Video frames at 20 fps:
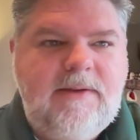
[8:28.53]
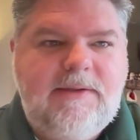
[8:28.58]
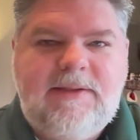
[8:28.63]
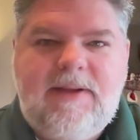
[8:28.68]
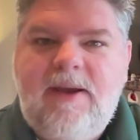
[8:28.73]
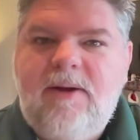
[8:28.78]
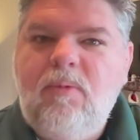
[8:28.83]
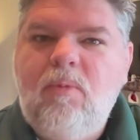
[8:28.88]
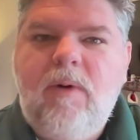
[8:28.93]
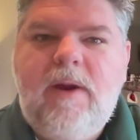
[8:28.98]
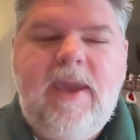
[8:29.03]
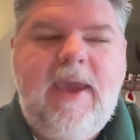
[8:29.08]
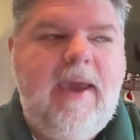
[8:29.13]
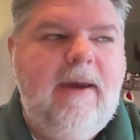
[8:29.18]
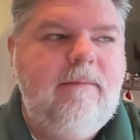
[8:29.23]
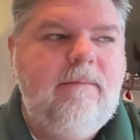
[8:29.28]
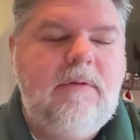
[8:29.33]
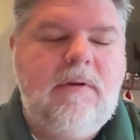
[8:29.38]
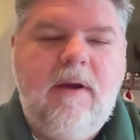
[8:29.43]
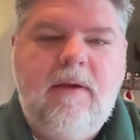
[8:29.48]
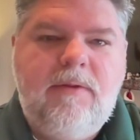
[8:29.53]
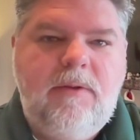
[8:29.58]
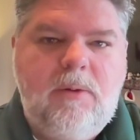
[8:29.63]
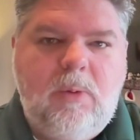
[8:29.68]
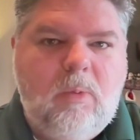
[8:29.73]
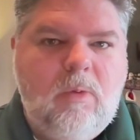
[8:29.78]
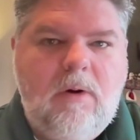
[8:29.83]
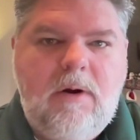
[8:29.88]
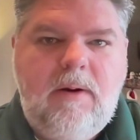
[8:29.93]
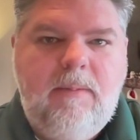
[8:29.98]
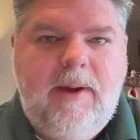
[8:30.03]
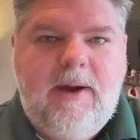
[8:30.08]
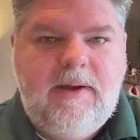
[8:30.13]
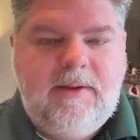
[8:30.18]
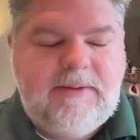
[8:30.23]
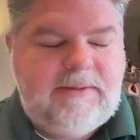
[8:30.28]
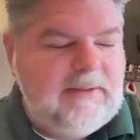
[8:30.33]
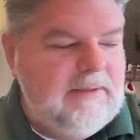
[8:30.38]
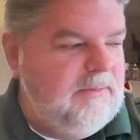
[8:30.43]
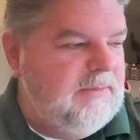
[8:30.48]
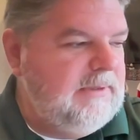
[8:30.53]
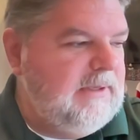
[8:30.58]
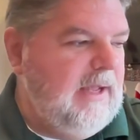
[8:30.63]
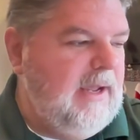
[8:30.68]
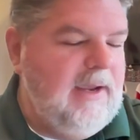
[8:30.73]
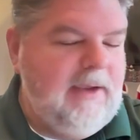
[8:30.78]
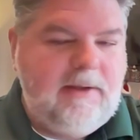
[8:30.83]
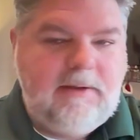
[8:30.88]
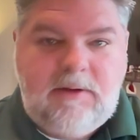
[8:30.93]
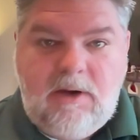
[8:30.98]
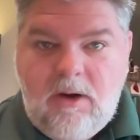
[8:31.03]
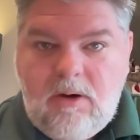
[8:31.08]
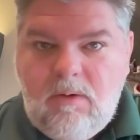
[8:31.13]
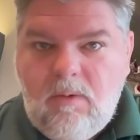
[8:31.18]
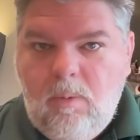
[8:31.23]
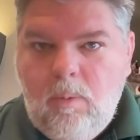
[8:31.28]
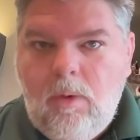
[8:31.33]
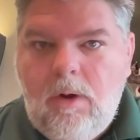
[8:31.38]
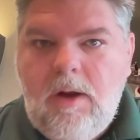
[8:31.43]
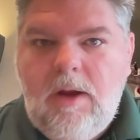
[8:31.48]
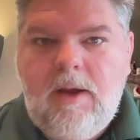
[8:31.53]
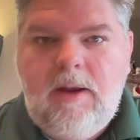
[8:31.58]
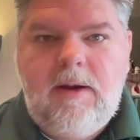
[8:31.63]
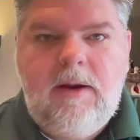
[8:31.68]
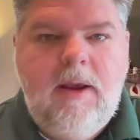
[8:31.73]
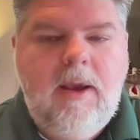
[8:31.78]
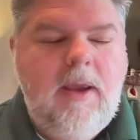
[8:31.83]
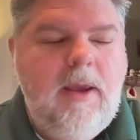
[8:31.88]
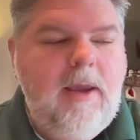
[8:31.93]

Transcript: it's like we have nothing to worry about, it seems like. Knock on wood.